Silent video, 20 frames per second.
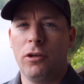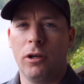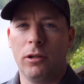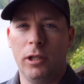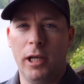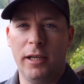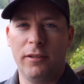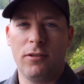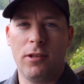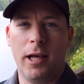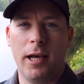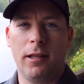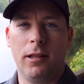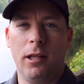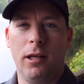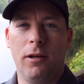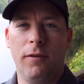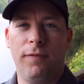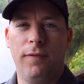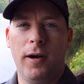you're less
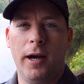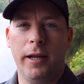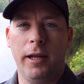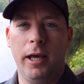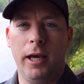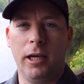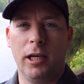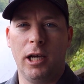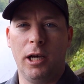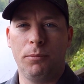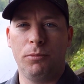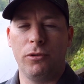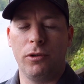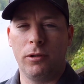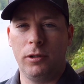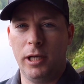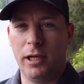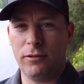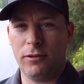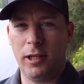likely to find hiccups,
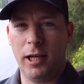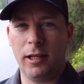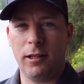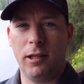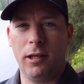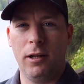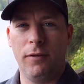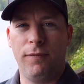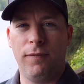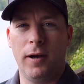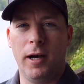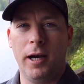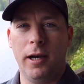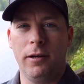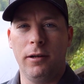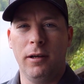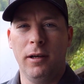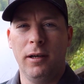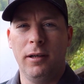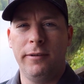you're less likely to
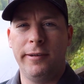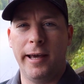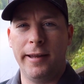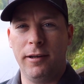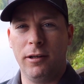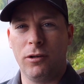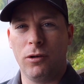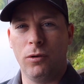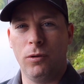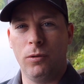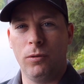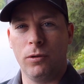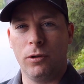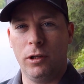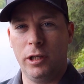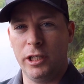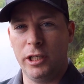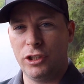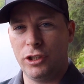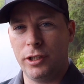find technical
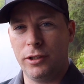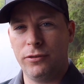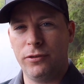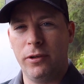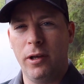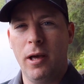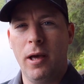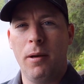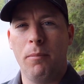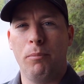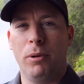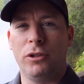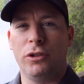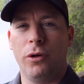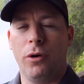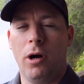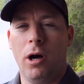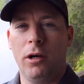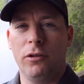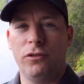glitches, but
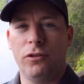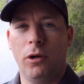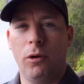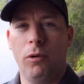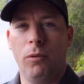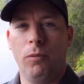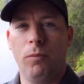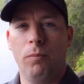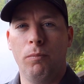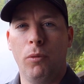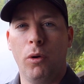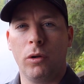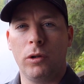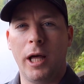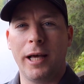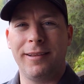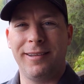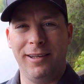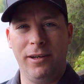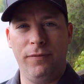you're also more
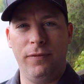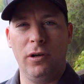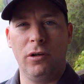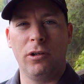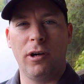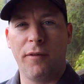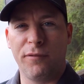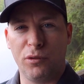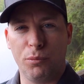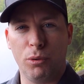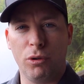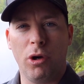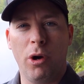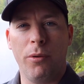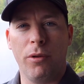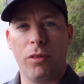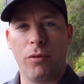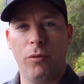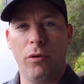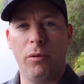likely to feel comfortable
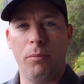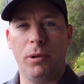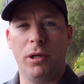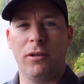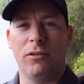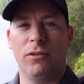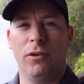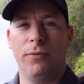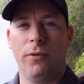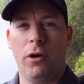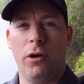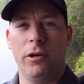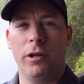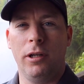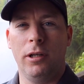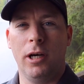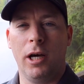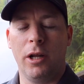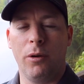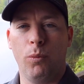going through it because you've
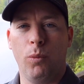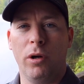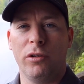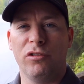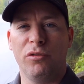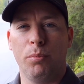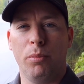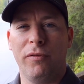already done it once